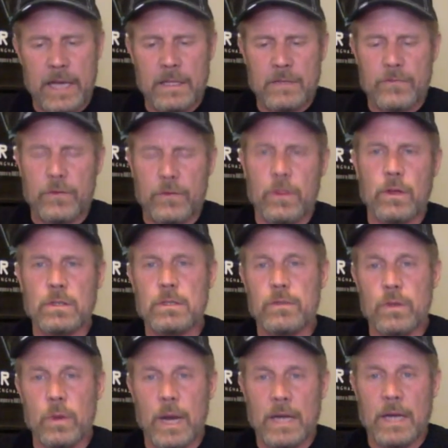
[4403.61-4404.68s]
and for those of
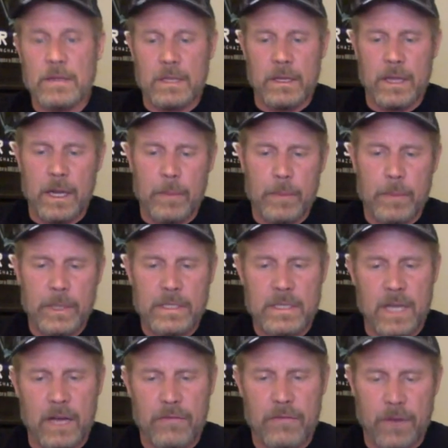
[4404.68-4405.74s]
you out there that I pissed
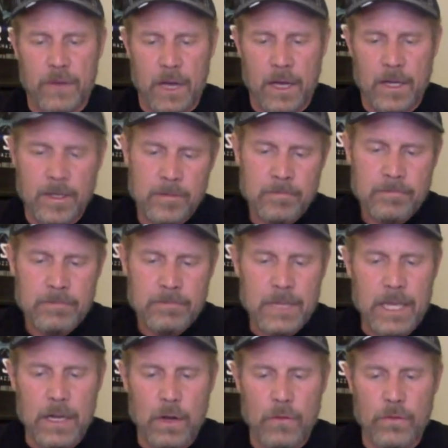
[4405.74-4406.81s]
off, get
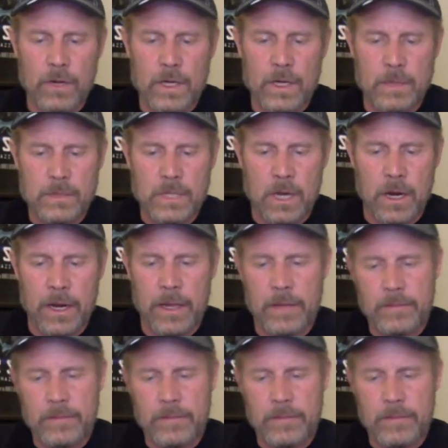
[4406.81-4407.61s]
over it. I'm sorry.